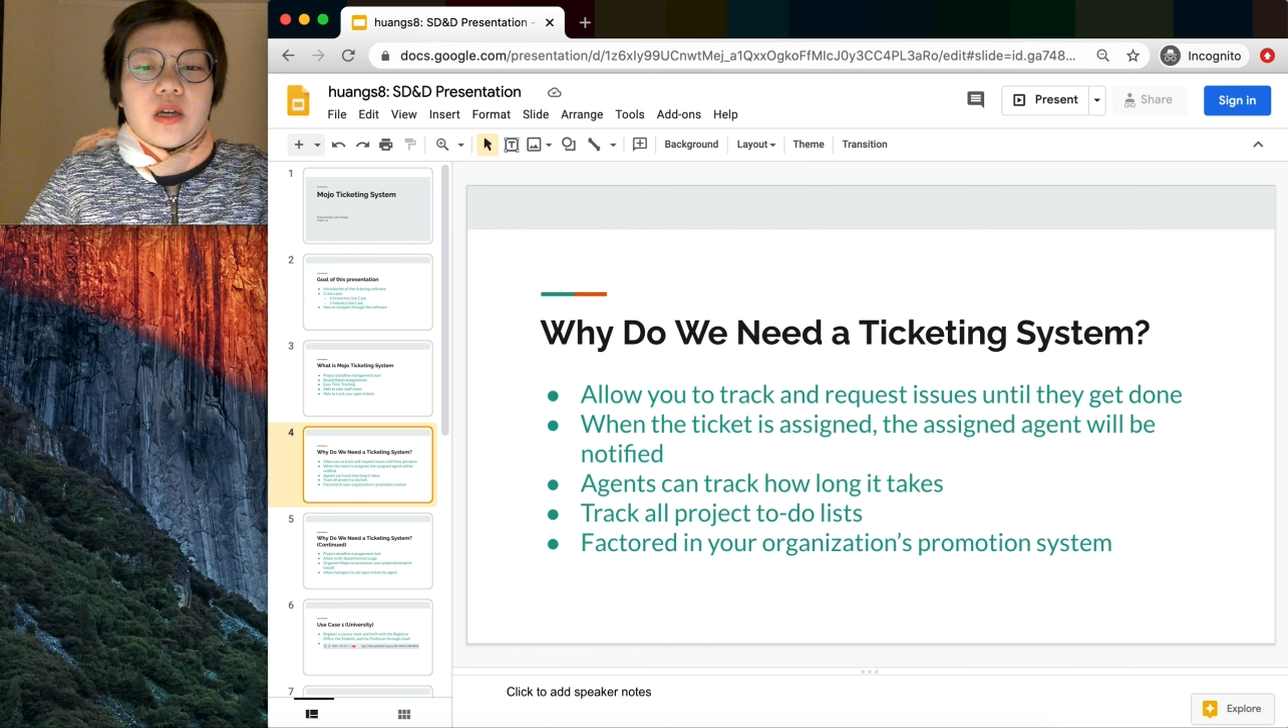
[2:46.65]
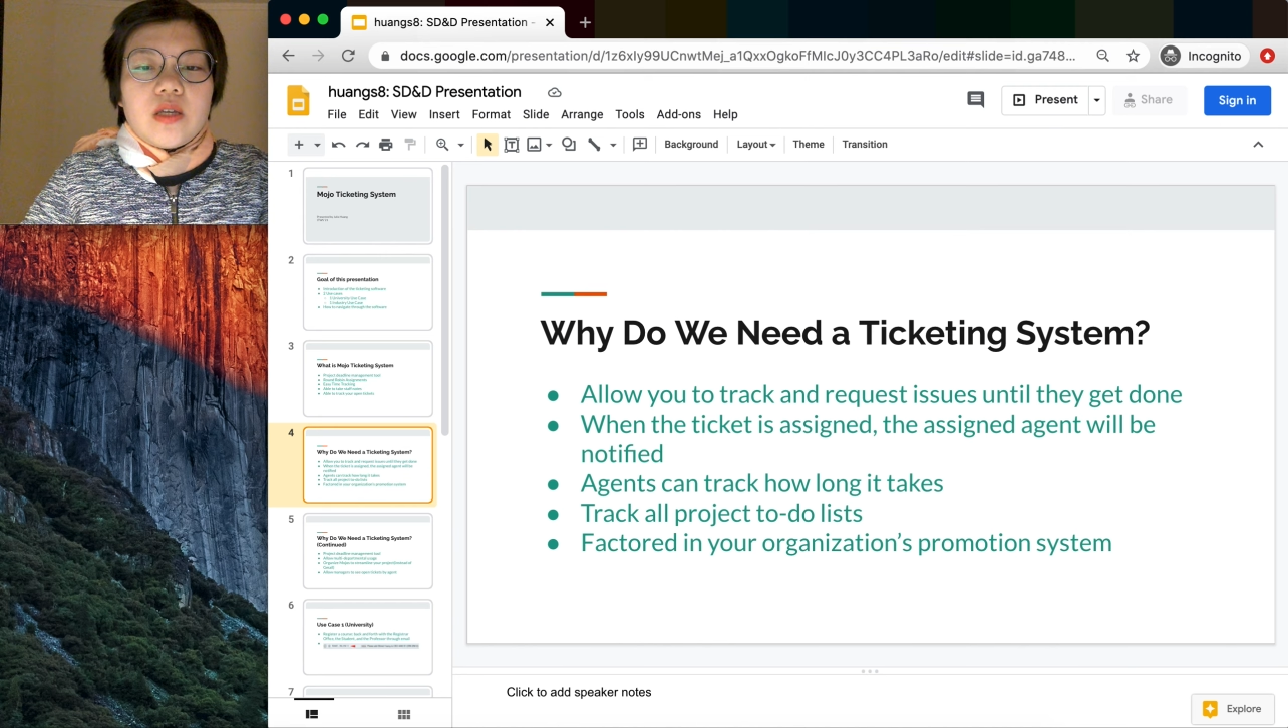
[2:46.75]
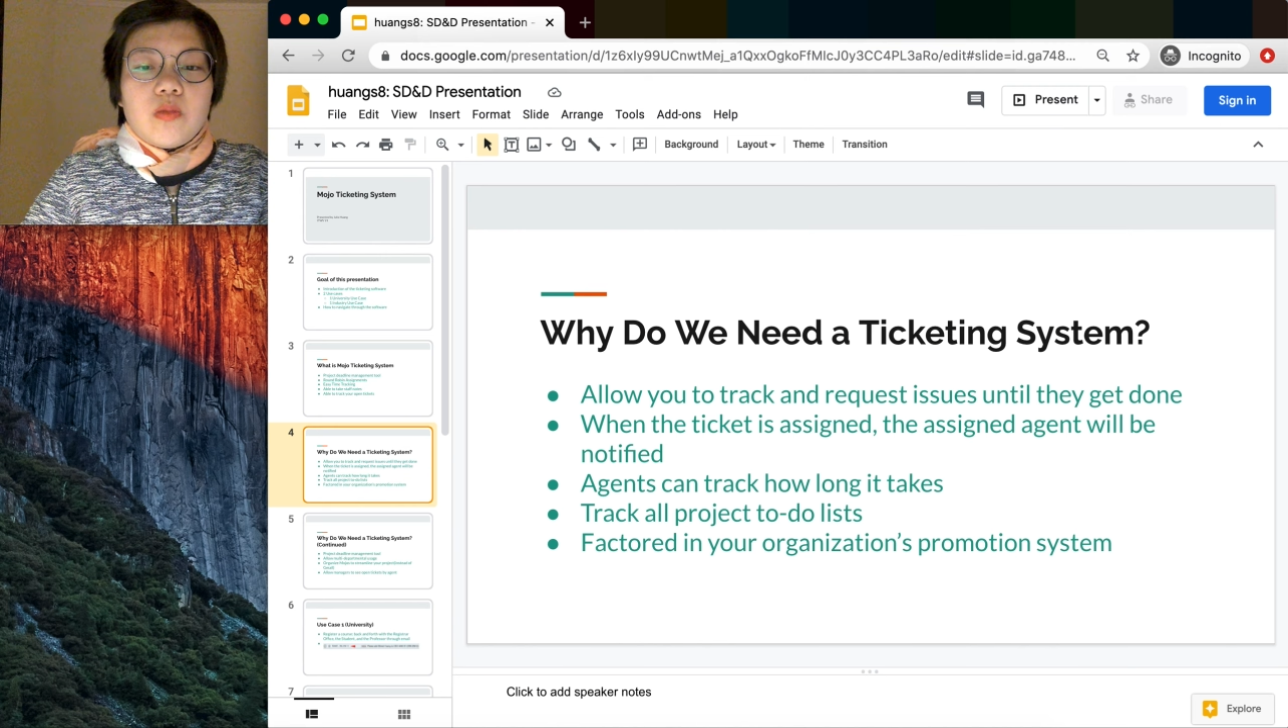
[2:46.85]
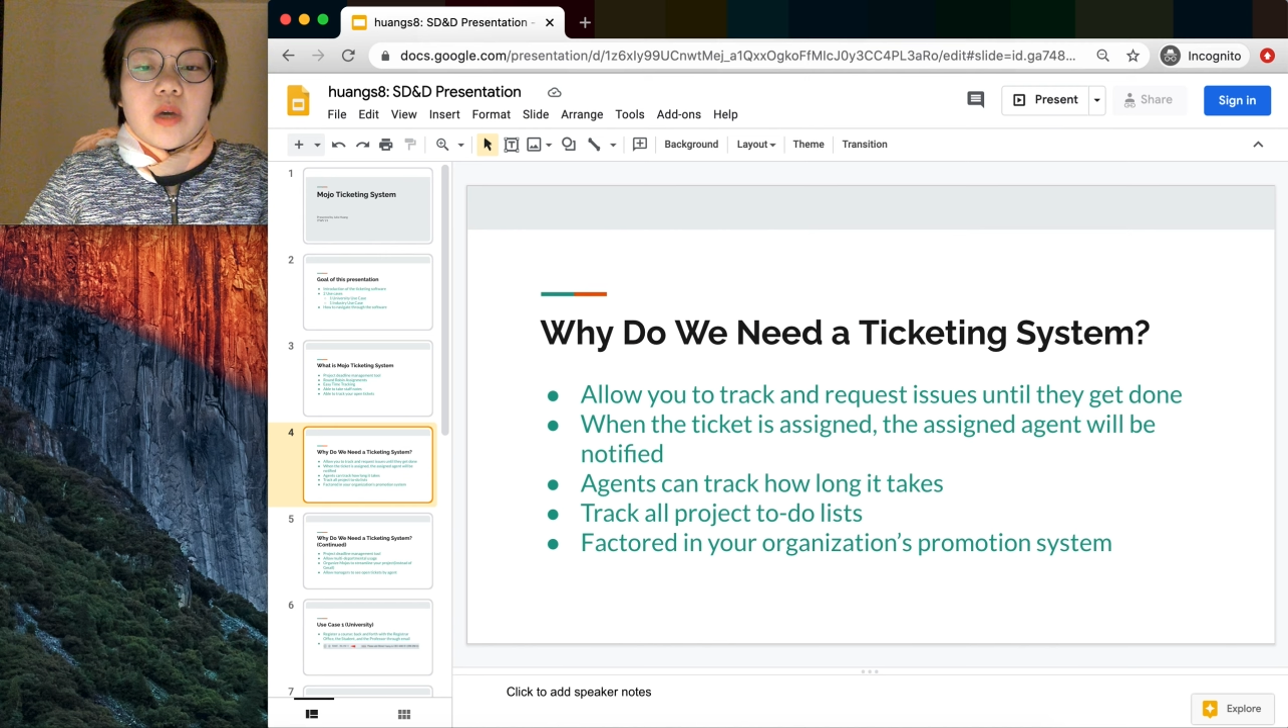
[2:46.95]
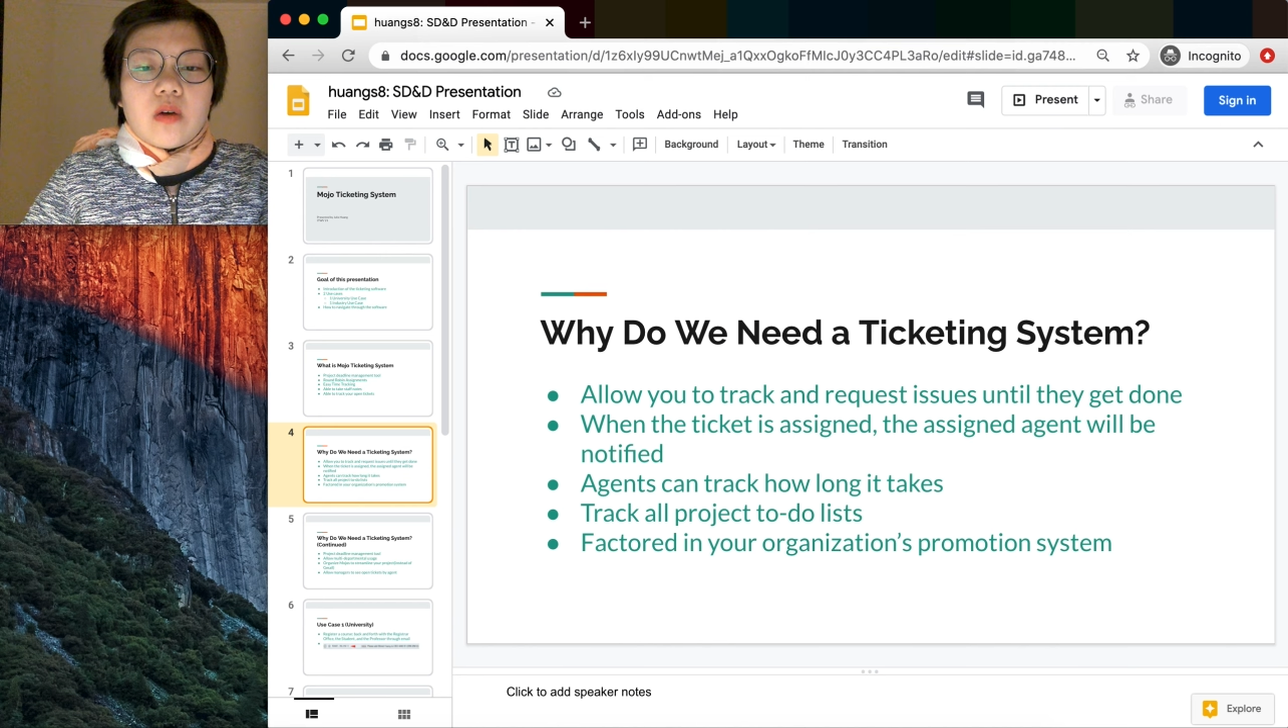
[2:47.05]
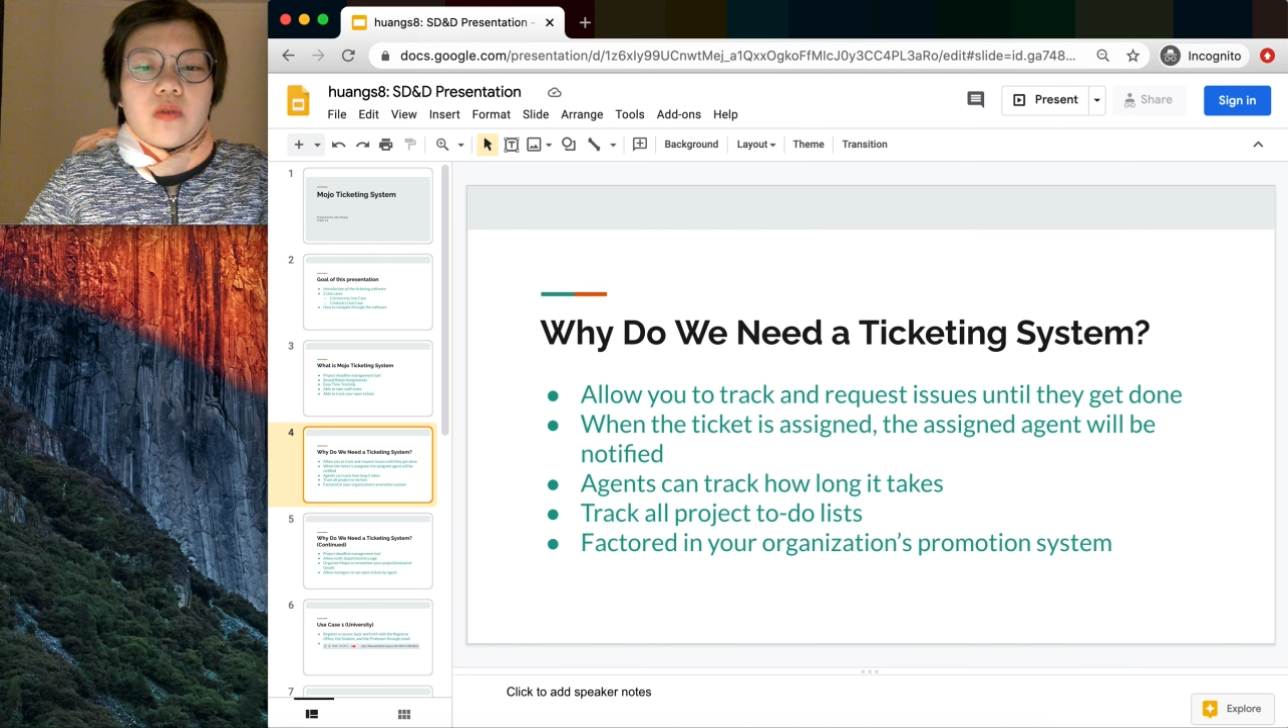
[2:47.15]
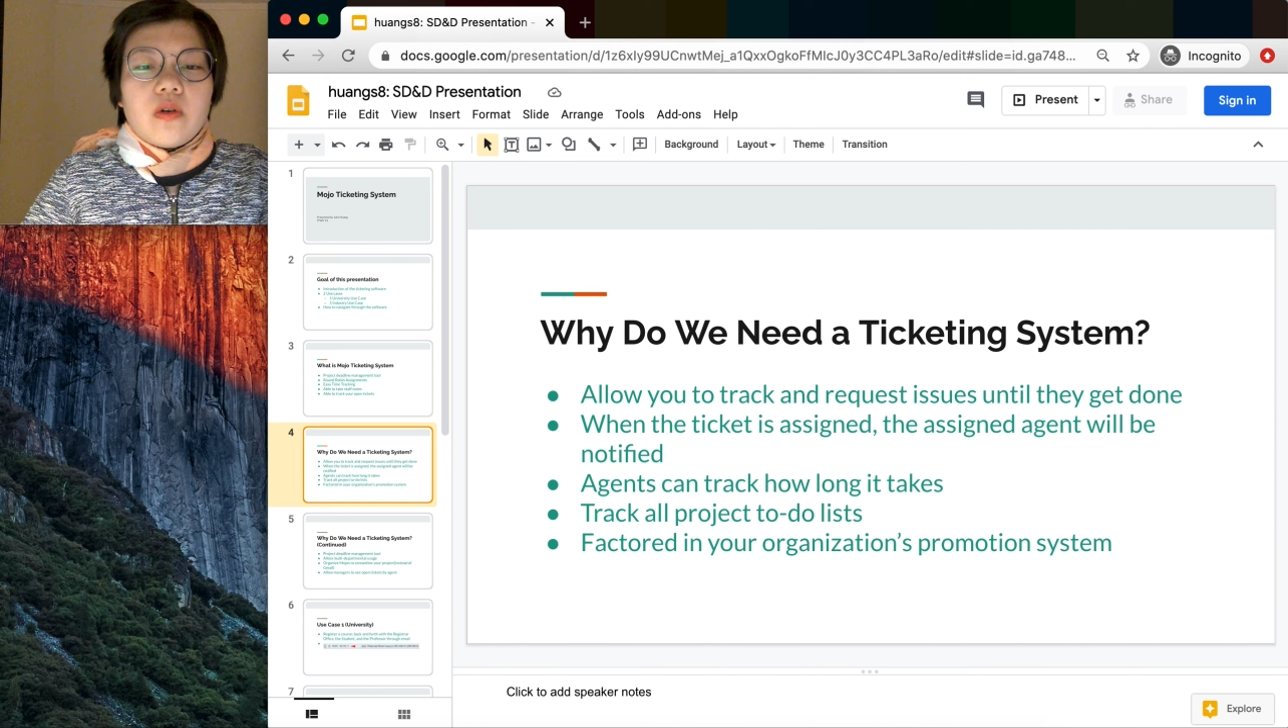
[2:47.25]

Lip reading: email,